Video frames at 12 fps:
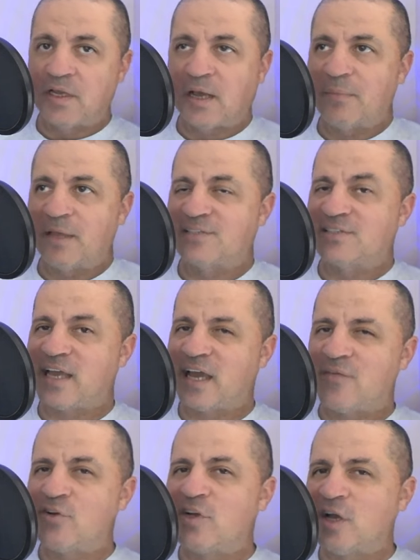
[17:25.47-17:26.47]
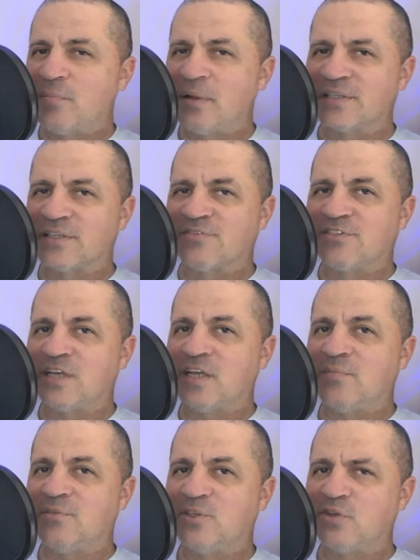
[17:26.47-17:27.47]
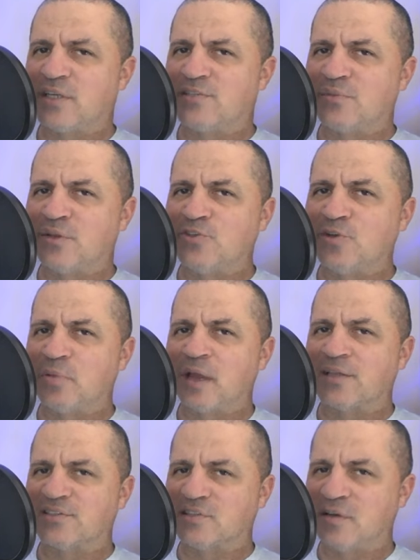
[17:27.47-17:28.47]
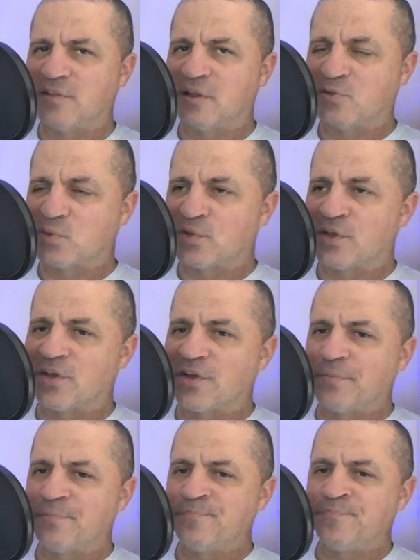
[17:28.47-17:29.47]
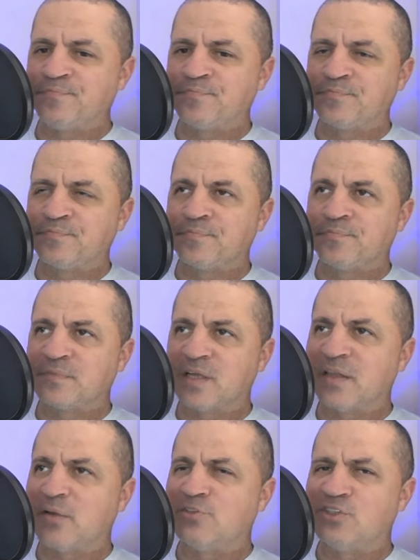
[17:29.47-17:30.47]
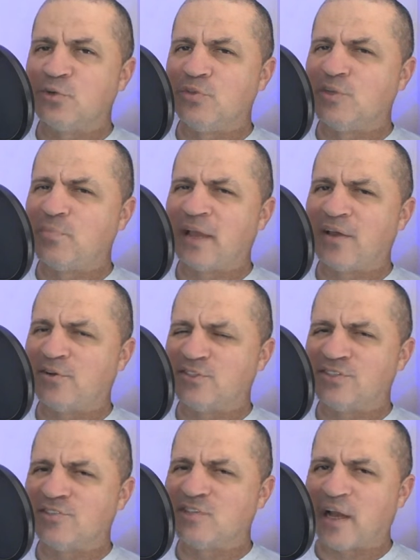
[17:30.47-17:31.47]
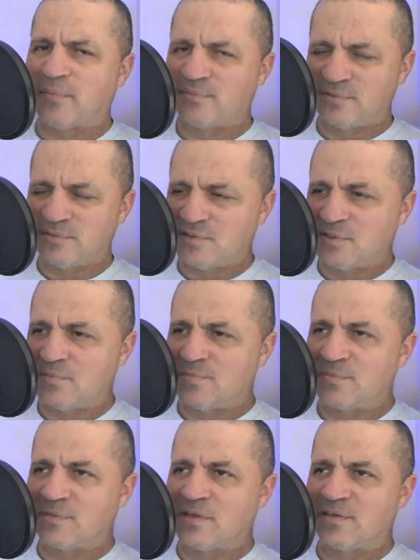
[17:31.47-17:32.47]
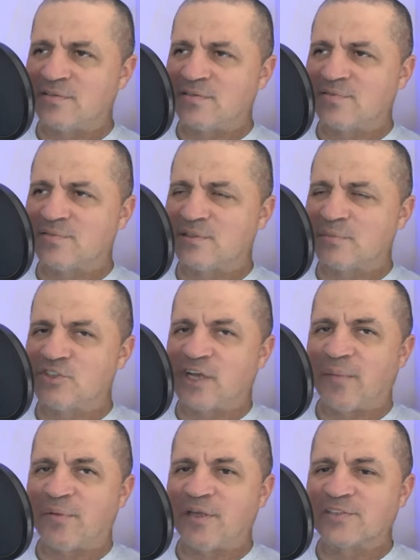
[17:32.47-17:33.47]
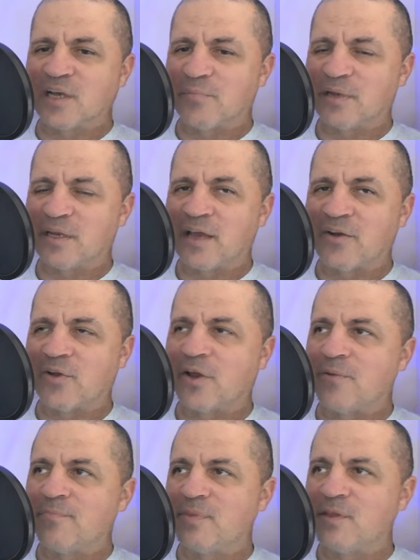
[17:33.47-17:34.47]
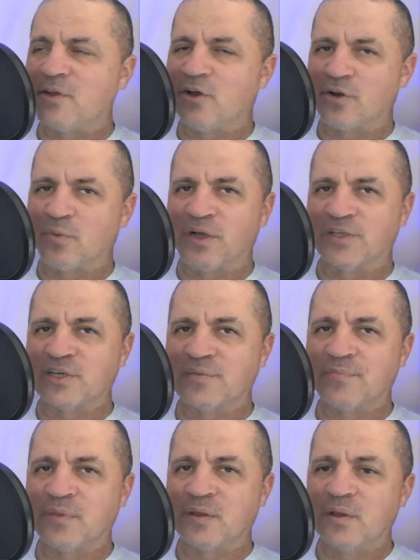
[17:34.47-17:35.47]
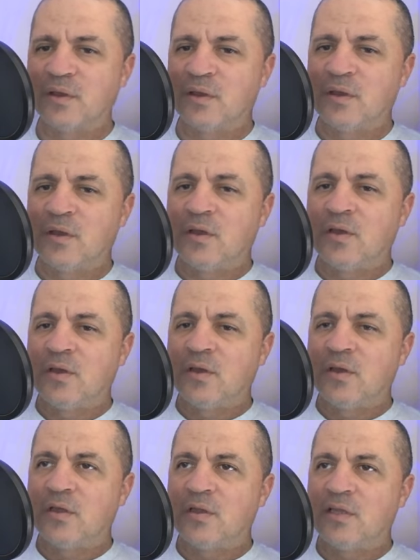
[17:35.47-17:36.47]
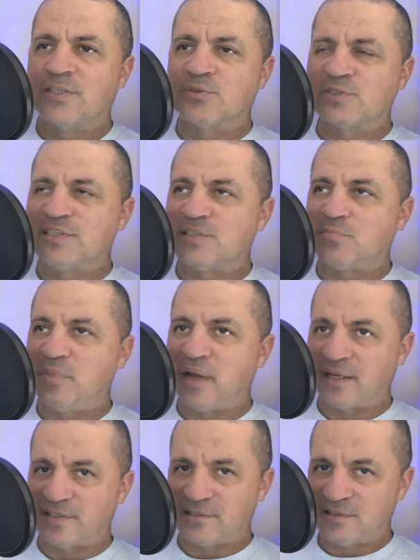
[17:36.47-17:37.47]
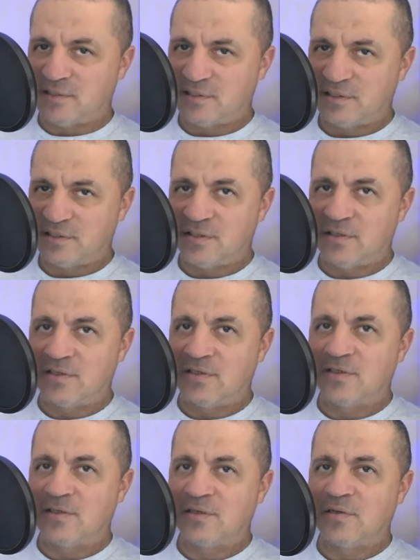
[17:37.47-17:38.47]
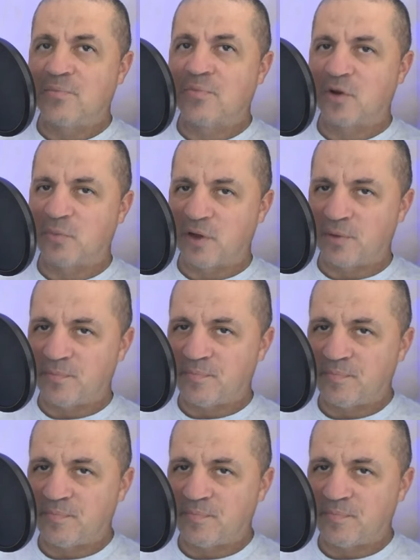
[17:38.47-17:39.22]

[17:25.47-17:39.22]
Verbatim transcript: I'm not going to say ever done because I've seen him do like some New Japan stuff that was really good. I think it was New Japan or just Jap, just some uh, some Japanese company. I don't know. You know, I don't watch that. This was his best promo.